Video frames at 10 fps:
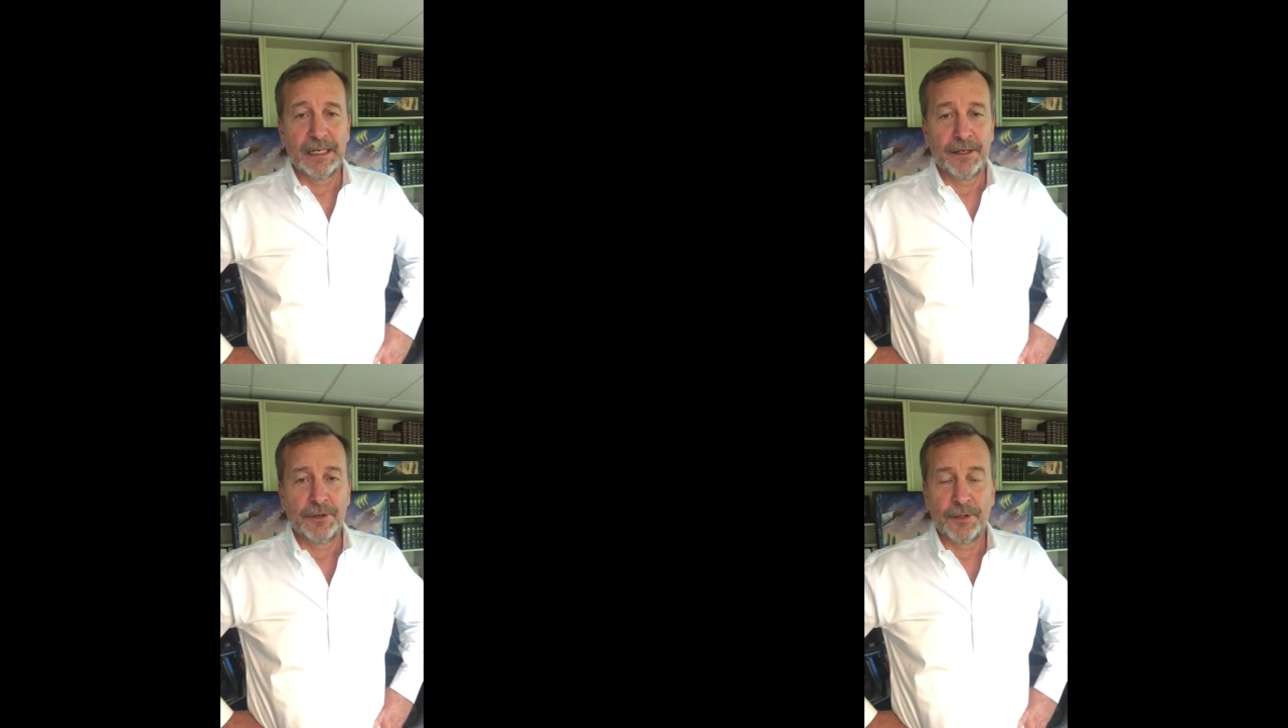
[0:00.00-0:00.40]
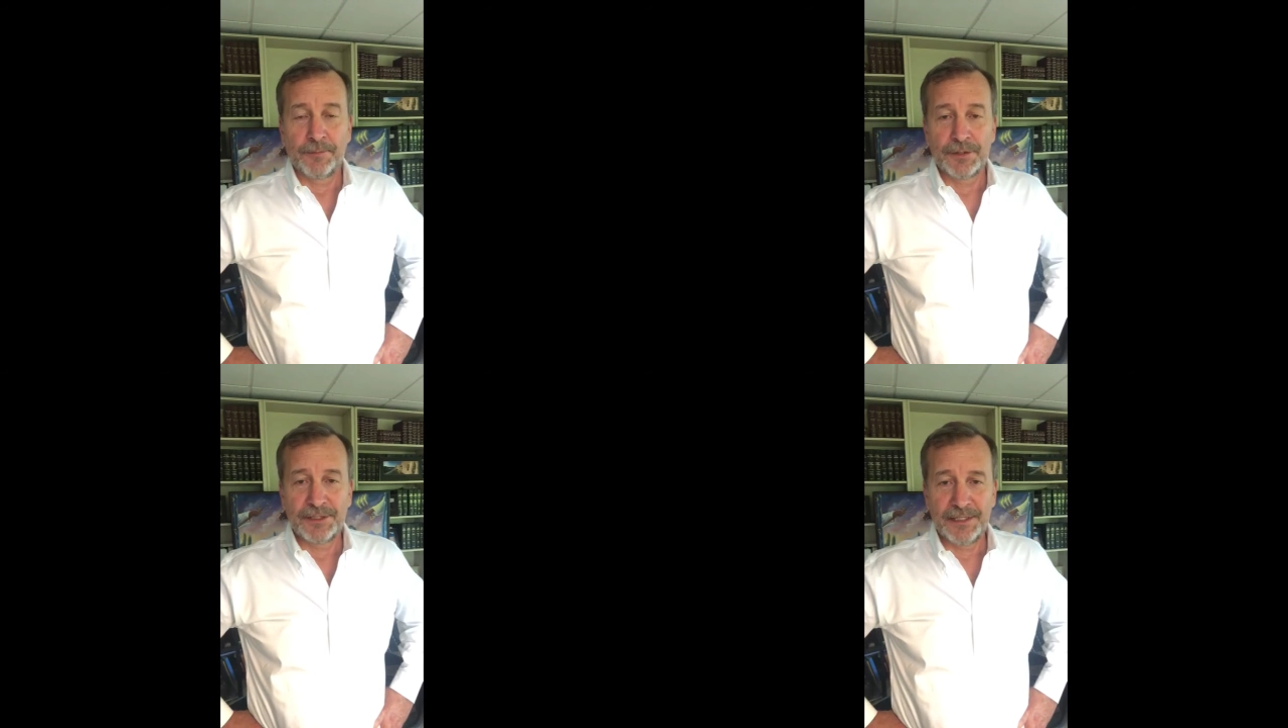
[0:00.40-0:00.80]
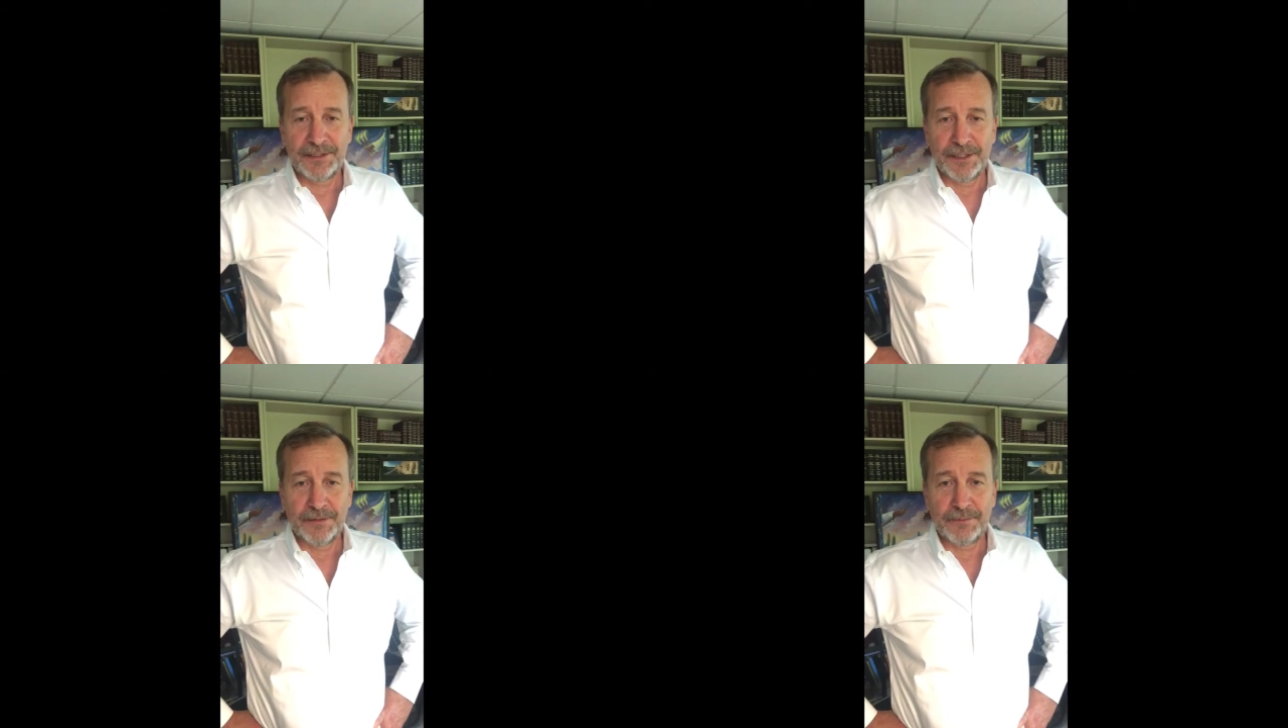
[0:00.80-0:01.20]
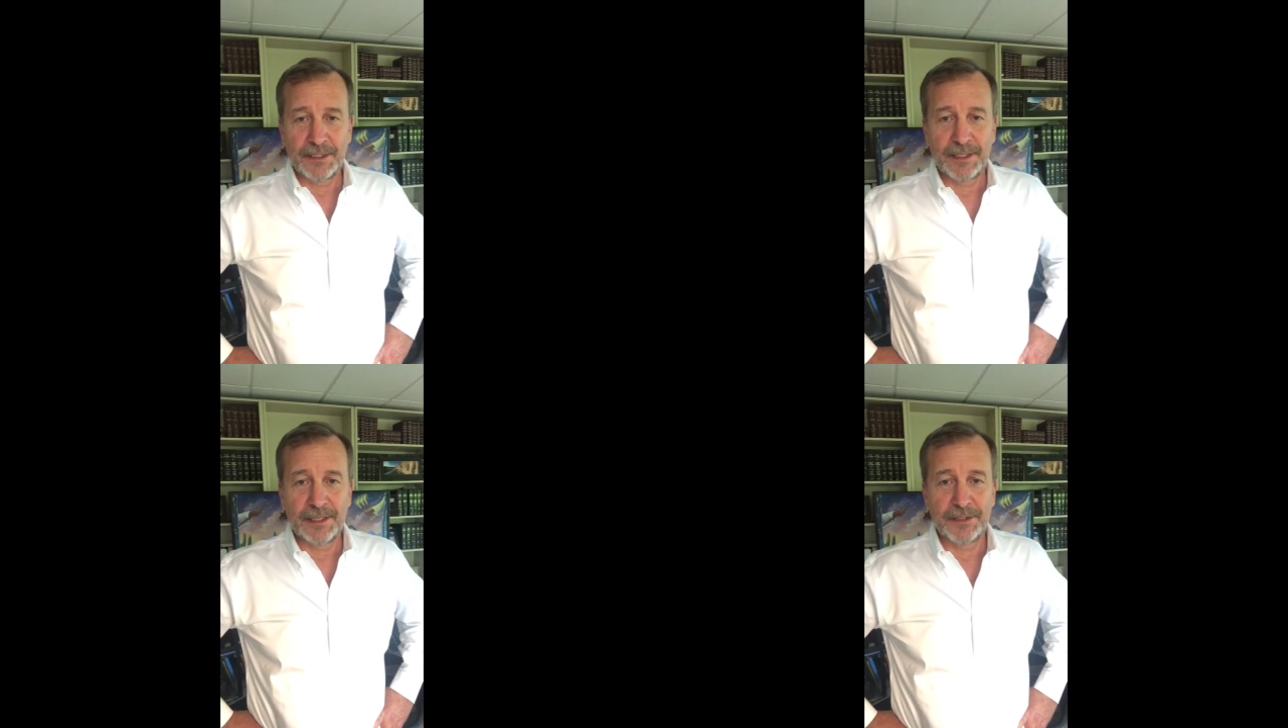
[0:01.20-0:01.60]
And I know you're persistent
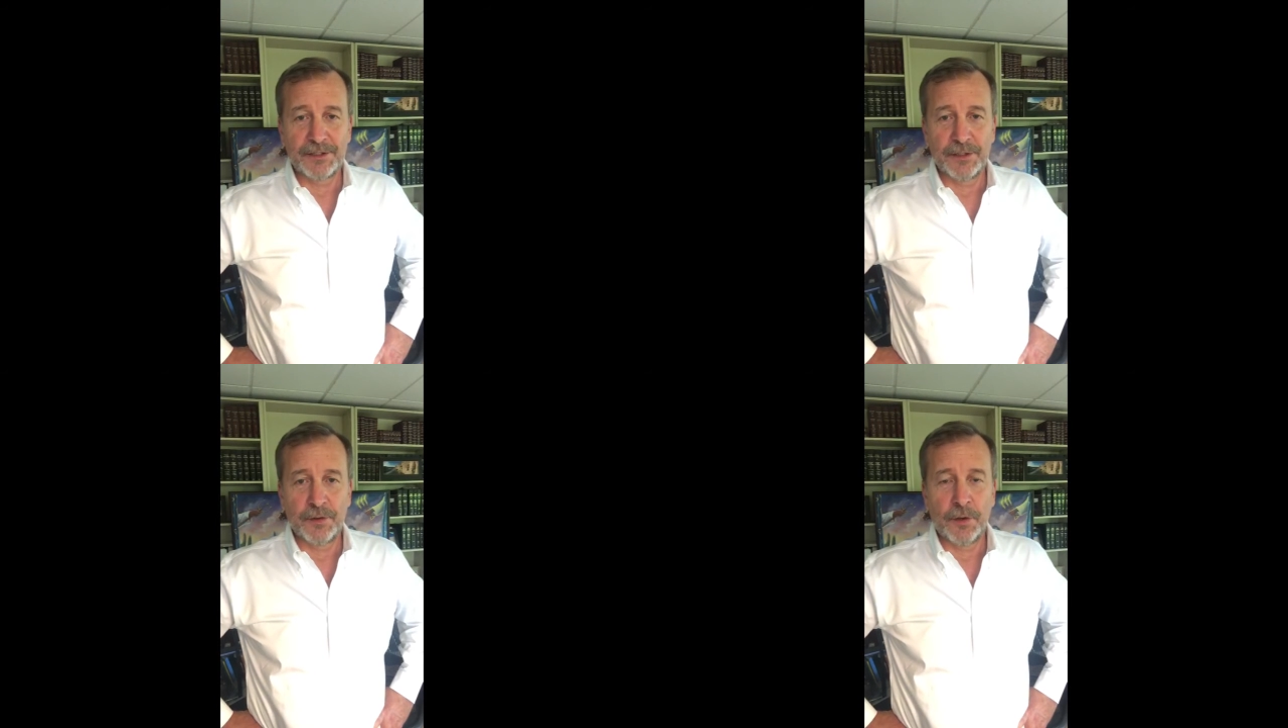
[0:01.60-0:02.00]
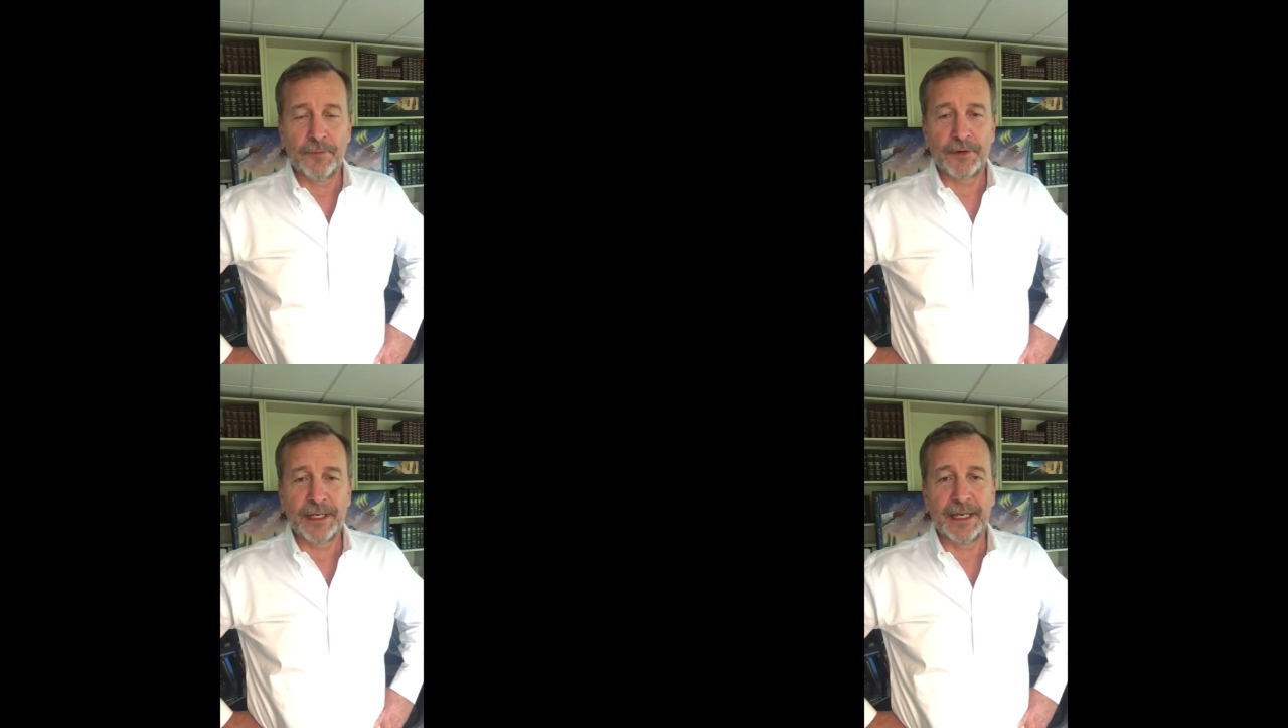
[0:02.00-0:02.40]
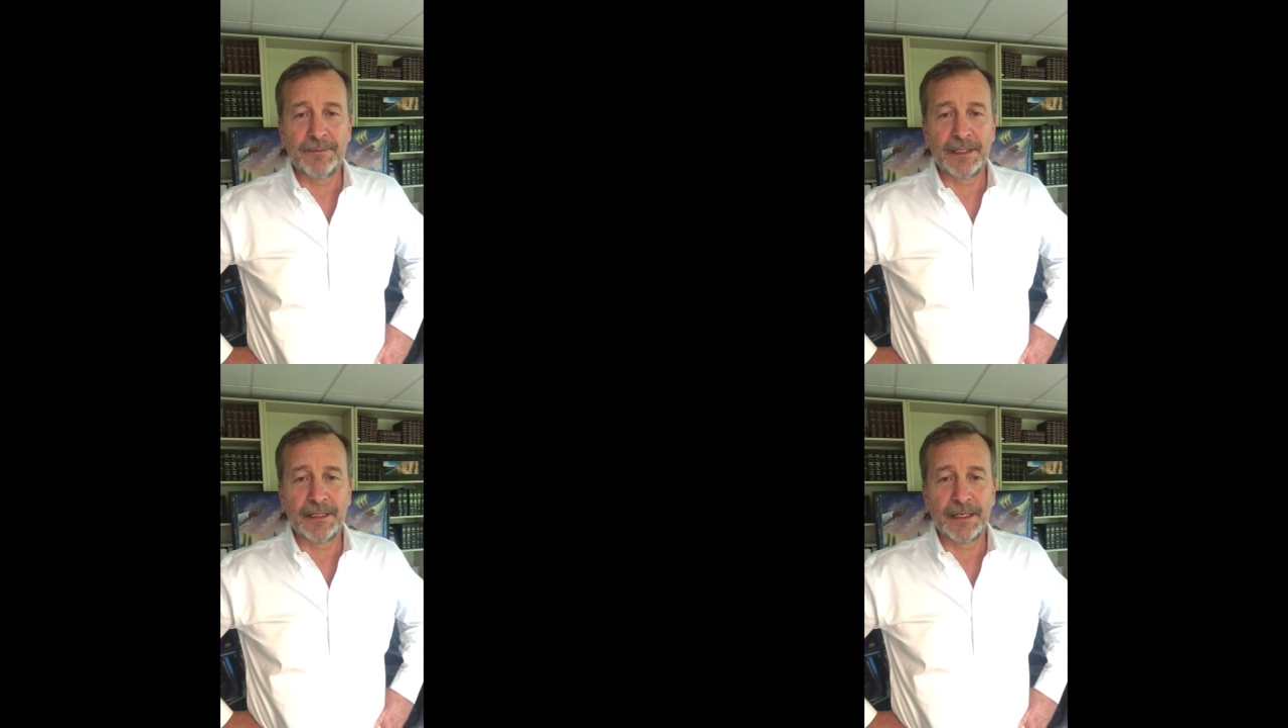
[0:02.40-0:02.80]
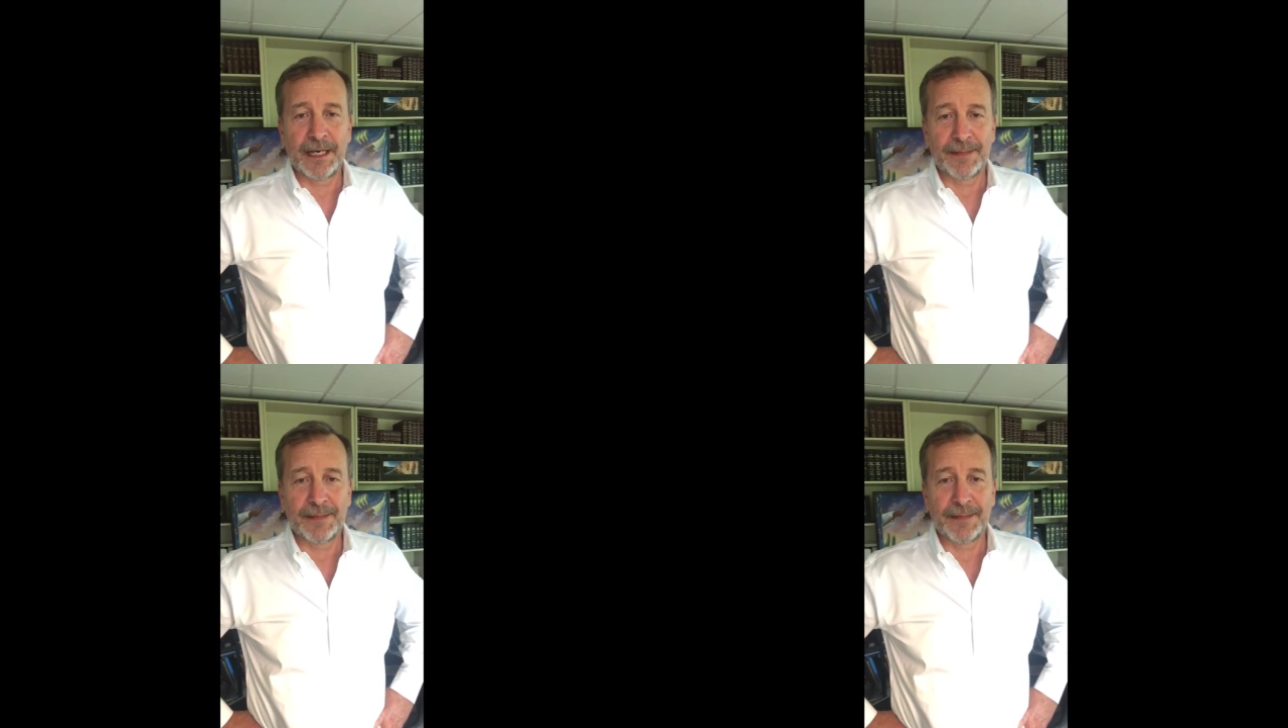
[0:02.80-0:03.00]
because you overcame the